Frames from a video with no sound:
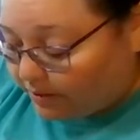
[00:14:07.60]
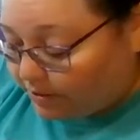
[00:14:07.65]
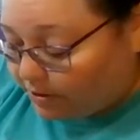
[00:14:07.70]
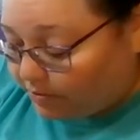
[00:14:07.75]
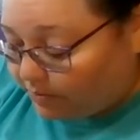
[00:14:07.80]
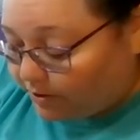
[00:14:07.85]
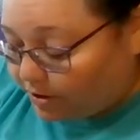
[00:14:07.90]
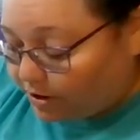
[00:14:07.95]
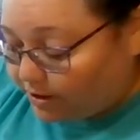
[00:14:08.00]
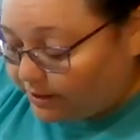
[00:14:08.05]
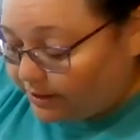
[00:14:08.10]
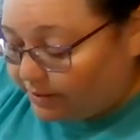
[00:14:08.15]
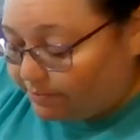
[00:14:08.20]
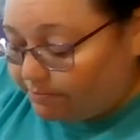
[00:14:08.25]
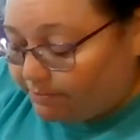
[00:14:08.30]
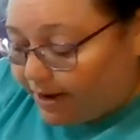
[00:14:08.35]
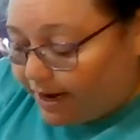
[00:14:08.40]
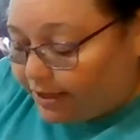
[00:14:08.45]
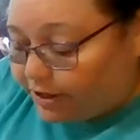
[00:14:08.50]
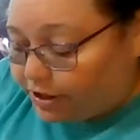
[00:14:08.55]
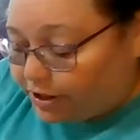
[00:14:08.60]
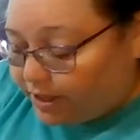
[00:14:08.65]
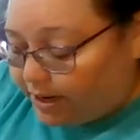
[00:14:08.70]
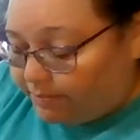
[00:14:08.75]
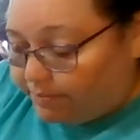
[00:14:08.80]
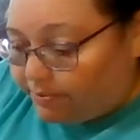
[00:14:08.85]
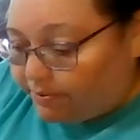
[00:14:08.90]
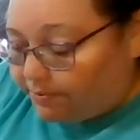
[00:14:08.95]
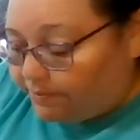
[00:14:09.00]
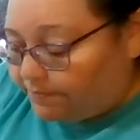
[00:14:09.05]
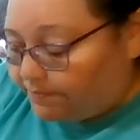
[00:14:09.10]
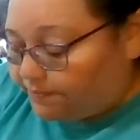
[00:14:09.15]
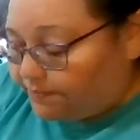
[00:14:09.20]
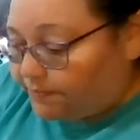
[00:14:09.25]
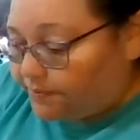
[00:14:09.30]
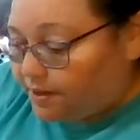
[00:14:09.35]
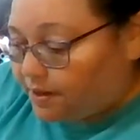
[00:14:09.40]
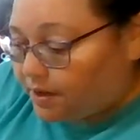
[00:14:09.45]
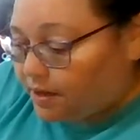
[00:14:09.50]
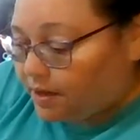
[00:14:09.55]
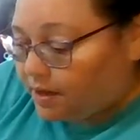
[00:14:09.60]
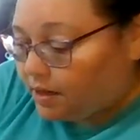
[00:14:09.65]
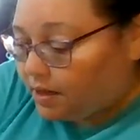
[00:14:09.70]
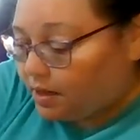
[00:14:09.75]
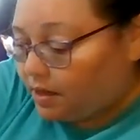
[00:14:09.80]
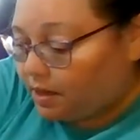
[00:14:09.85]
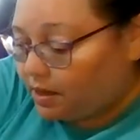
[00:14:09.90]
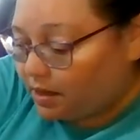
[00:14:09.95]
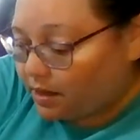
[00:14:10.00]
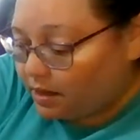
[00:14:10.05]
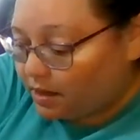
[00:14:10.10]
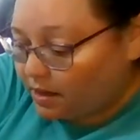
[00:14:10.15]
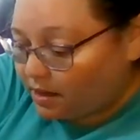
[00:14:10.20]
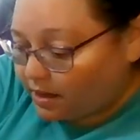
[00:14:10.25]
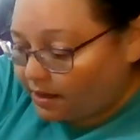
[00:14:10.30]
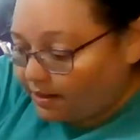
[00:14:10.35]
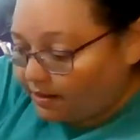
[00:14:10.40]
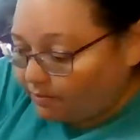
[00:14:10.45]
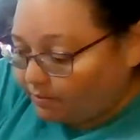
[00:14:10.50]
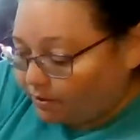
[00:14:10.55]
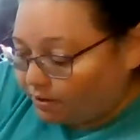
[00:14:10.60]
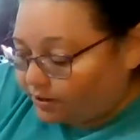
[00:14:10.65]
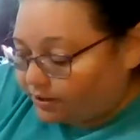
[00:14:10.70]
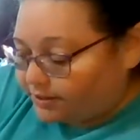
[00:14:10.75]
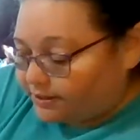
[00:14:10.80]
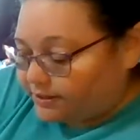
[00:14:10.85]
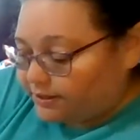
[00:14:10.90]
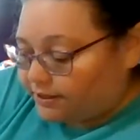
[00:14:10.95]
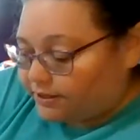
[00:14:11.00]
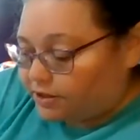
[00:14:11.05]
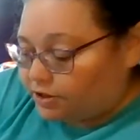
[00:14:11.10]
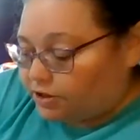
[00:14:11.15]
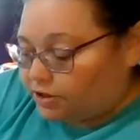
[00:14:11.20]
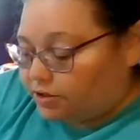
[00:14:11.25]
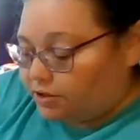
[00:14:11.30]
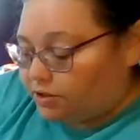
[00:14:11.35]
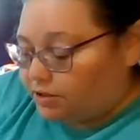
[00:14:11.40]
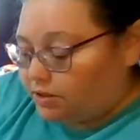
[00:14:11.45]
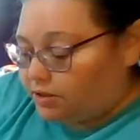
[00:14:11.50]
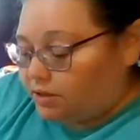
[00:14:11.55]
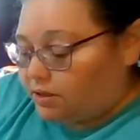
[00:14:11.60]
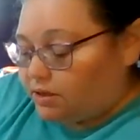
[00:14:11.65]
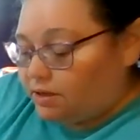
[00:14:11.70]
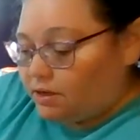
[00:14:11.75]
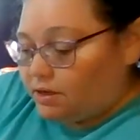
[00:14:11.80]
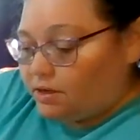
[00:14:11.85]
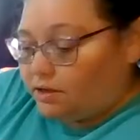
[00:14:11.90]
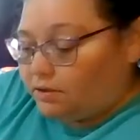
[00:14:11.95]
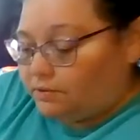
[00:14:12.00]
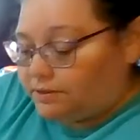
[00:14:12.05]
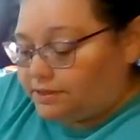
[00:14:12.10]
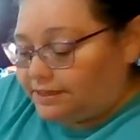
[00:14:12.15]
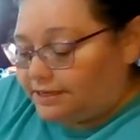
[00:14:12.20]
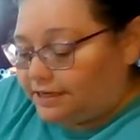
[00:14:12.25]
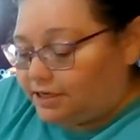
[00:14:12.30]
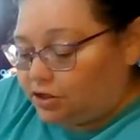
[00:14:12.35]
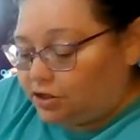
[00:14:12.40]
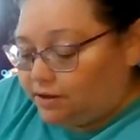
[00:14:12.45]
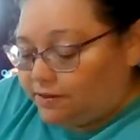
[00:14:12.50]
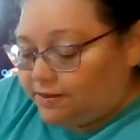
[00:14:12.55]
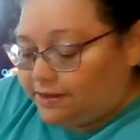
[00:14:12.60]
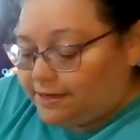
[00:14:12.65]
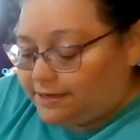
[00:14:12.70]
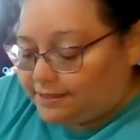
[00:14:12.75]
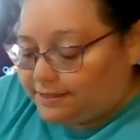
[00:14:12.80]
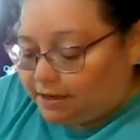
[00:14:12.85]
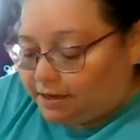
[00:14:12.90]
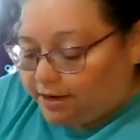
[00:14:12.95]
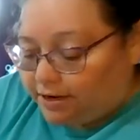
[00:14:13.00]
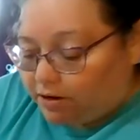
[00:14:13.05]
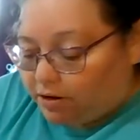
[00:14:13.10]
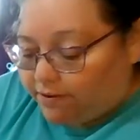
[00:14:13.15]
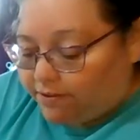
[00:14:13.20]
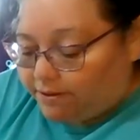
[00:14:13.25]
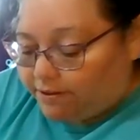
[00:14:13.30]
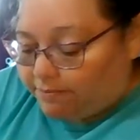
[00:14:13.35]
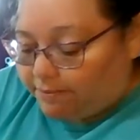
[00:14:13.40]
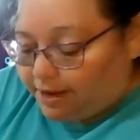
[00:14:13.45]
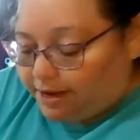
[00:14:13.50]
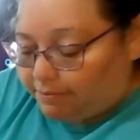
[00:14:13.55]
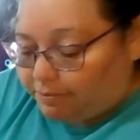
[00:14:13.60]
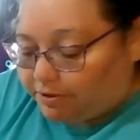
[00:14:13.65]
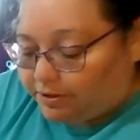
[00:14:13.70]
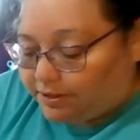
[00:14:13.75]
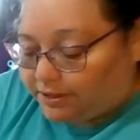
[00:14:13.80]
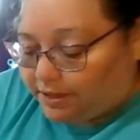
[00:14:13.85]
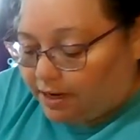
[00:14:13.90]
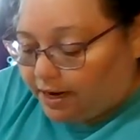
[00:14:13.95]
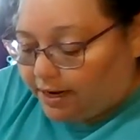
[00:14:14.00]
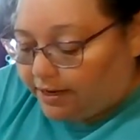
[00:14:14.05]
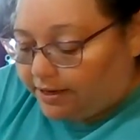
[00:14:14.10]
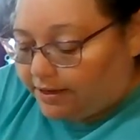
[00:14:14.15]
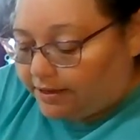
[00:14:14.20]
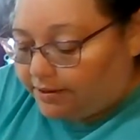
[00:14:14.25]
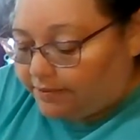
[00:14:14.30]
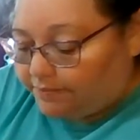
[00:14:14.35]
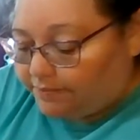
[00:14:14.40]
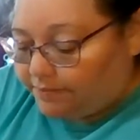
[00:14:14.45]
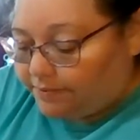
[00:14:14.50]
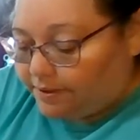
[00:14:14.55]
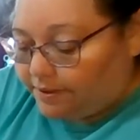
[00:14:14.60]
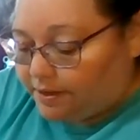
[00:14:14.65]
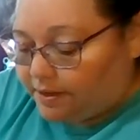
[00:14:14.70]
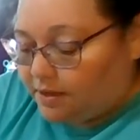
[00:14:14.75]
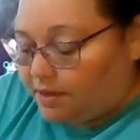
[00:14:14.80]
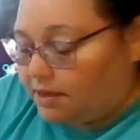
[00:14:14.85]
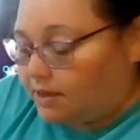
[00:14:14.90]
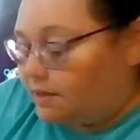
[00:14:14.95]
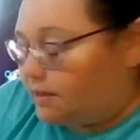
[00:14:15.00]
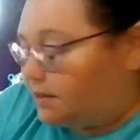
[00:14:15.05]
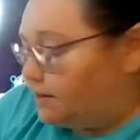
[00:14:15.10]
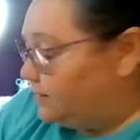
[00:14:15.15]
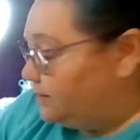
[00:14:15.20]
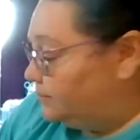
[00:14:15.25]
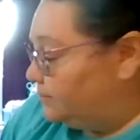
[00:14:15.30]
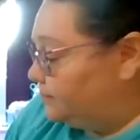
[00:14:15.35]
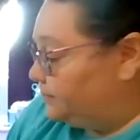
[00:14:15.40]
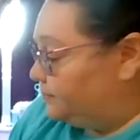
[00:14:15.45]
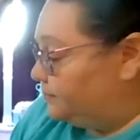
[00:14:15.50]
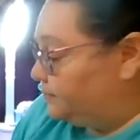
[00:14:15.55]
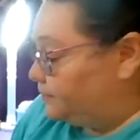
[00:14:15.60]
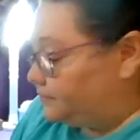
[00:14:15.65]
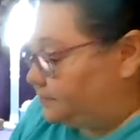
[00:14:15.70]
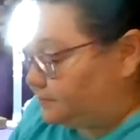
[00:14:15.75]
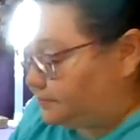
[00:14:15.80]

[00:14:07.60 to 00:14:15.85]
So we just match it up. And then we're going to stitch on this side, on the paper side. So